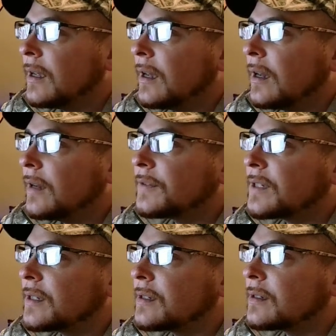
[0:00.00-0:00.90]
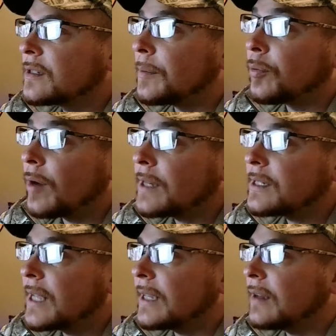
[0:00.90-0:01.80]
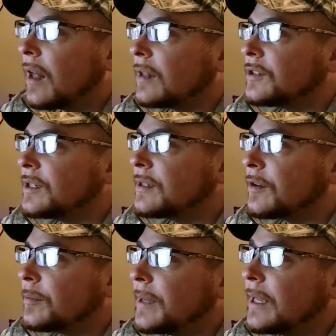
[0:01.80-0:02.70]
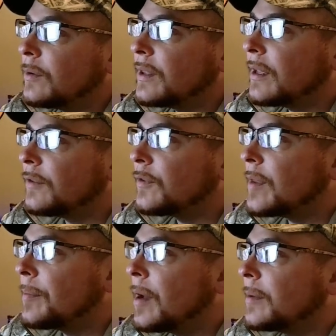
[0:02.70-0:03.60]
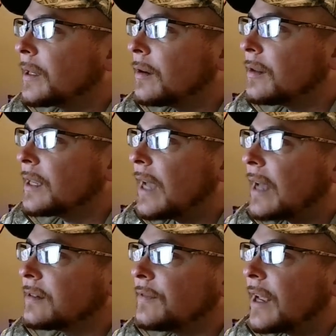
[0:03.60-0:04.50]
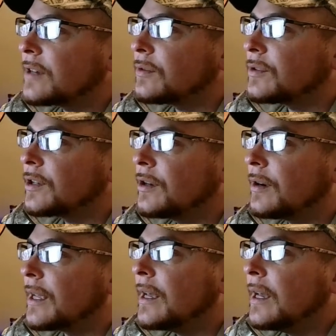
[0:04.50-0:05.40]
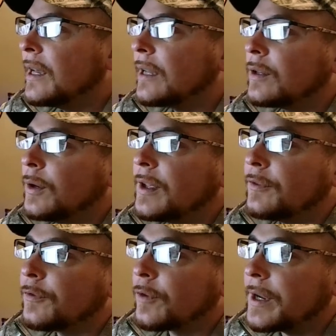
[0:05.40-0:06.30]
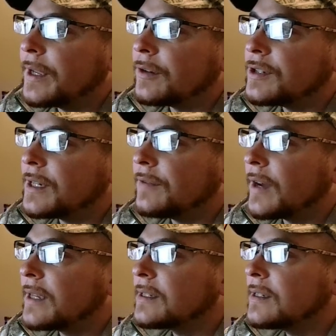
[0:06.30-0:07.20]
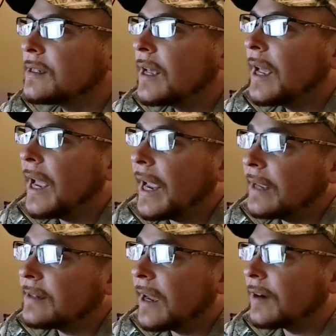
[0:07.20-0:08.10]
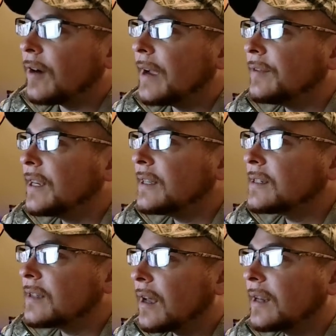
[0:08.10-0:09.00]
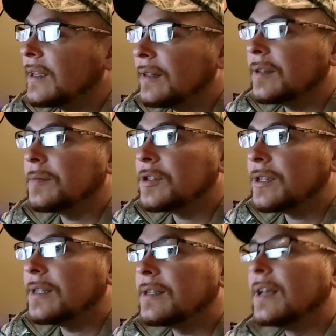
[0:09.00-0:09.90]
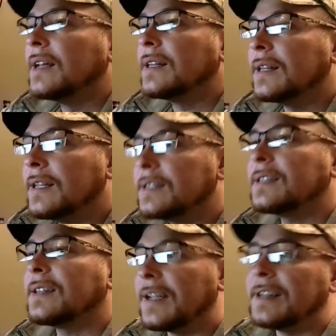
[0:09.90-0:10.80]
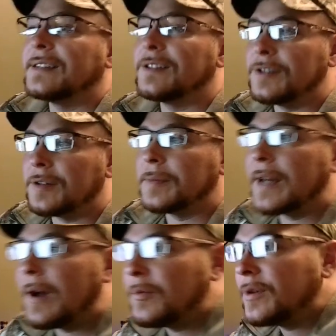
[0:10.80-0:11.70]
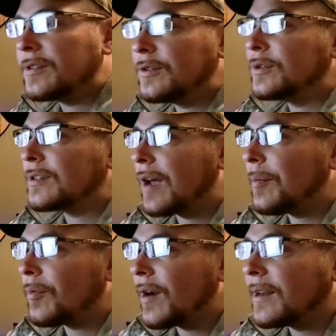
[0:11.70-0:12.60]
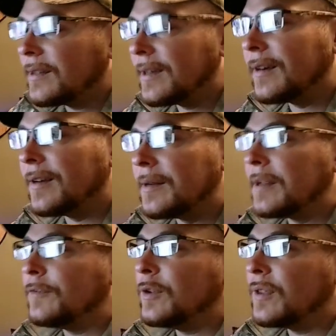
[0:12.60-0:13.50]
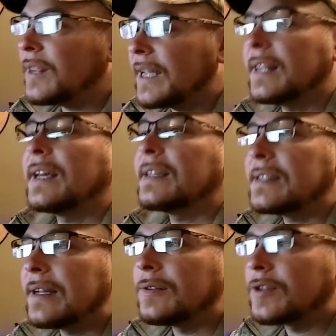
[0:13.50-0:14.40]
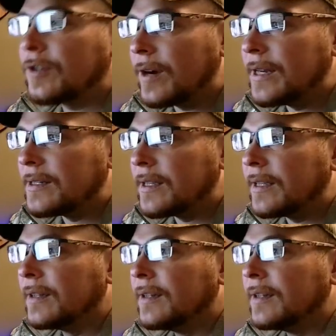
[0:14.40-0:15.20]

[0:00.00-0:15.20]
of suppressed technologies that are being withheld from the public under the guise of national security, including free energy devices, anti-gravity, and sonic killing machines. Listen, ladies and gentlemen, I want to stop right there, and if you think that sounds crazy,